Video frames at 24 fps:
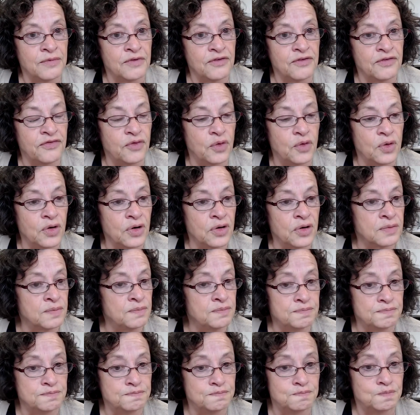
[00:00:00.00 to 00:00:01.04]
for
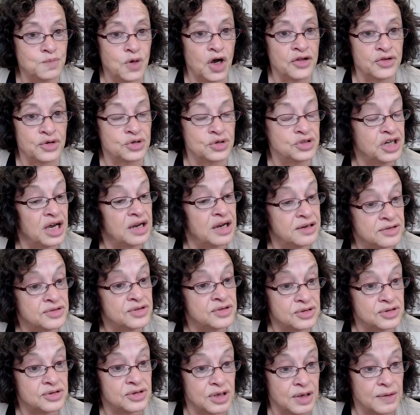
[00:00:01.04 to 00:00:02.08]
other
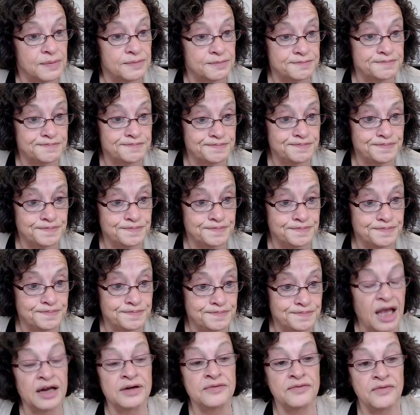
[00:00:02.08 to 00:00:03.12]
dentists
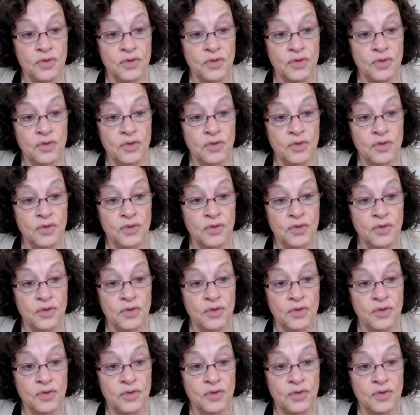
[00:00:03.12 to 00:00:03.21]
and